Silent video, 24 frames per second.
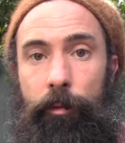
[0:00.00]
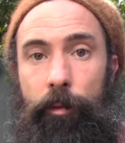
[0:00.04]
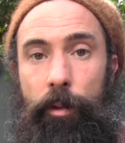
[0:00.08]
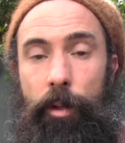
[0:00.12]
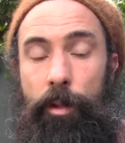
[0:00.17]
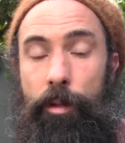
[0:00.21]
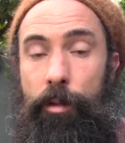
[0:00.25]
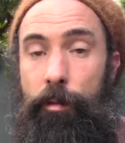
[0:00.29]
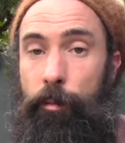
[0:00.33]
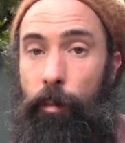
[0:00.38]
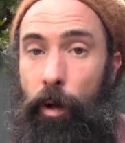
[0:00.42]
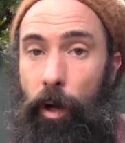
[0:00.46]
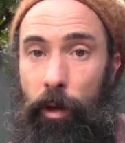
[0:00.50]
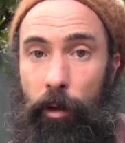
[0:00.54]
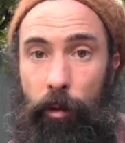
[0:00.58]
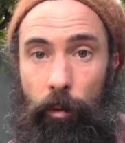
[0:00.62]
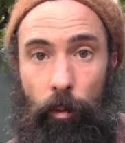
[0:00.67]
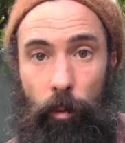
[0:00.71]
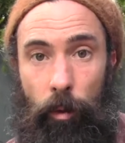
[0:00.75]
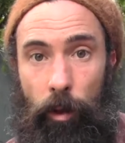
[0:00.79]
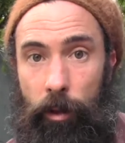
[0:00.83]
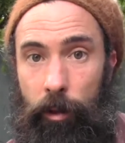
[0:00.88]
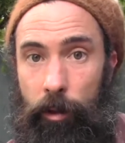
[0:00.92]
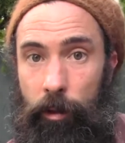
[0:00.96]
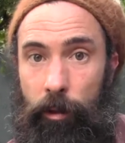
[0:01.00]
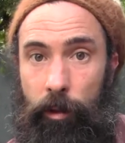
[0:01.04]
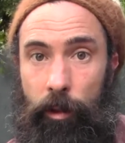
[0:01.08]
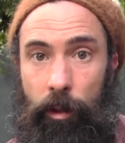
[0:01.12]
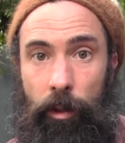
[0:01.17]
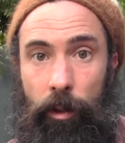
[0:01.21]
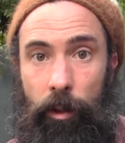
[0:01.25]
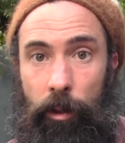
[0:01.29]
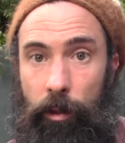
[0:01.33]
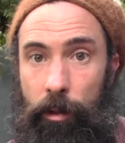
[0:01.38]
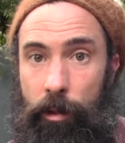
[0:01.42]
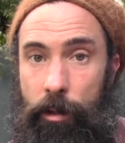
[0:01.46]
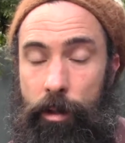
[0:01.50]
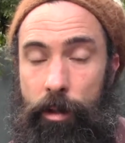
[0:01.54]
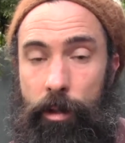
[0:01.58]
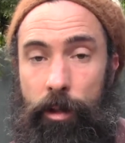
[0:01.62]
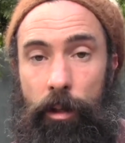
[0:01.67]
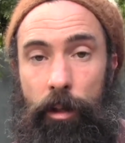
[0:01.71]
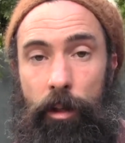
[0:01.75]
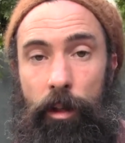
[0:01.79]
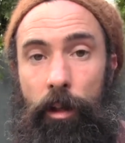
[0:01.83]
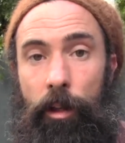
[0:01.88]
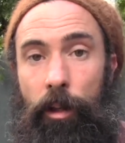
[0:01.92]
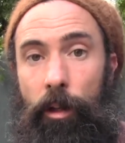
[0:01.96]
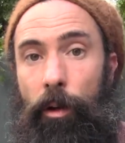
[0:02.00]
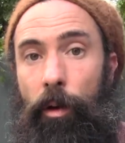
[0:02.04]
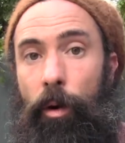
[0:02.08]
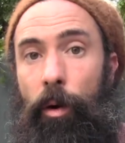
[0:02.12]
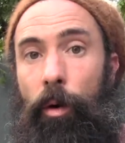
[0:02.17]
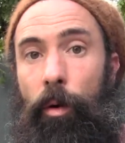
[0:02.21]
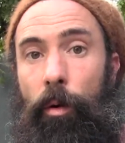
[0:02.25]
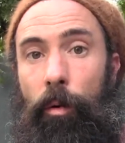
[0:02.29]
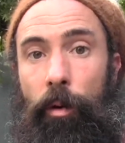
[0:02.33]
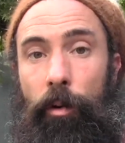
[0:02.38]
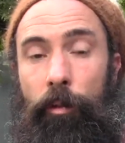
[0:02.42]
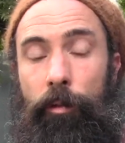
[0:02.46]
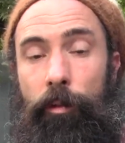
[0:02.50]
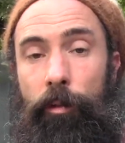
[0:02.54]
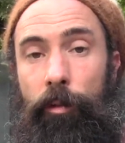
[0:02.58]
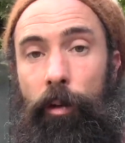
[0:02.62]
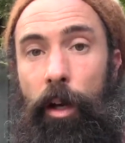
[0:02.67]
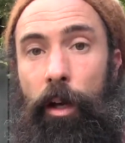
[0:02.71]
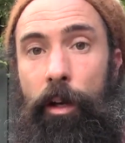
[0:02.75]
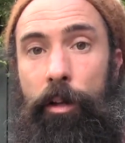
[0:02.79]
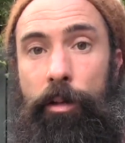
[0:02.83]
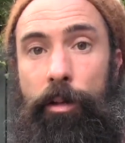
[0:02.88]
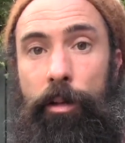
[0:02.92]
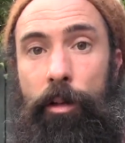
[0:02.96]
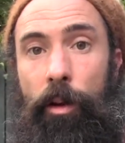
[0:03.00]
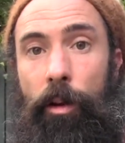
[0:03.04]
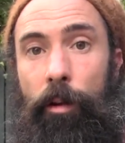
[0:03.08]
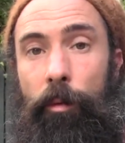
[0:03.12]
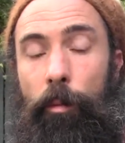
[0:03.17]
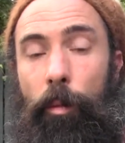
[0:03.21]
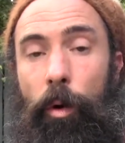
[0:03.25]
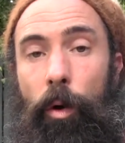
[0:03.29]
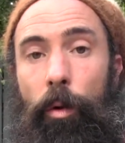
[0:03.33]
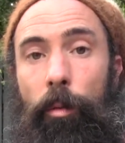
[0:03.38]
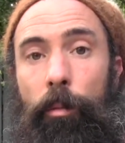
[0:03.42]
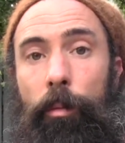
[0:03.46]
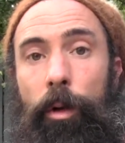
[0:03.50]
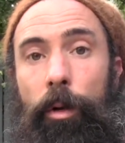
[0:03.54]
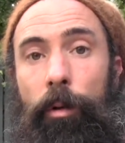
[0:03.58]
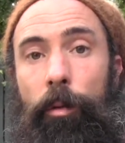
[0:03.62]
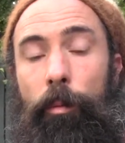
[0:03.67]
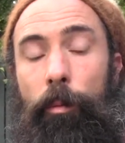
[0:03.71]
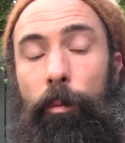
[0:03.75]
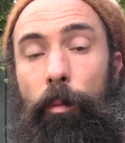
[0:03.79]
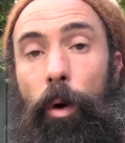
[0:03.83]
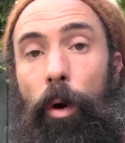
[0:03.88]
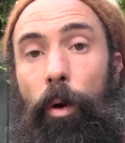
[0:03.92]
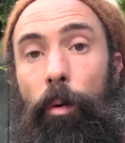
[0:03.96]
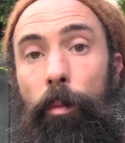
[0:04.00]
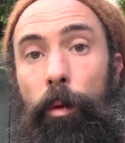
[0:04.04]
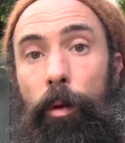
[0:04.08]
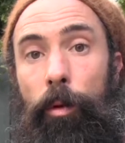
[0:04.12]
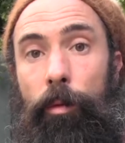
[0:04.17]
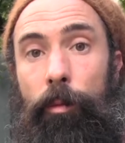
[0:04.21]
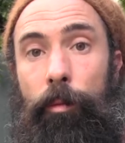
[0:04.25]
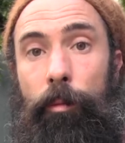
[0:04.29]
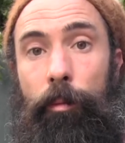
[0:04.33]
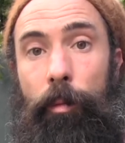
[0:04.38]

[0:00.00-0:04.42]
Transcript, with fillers: despite what the CEO of ExxonMobil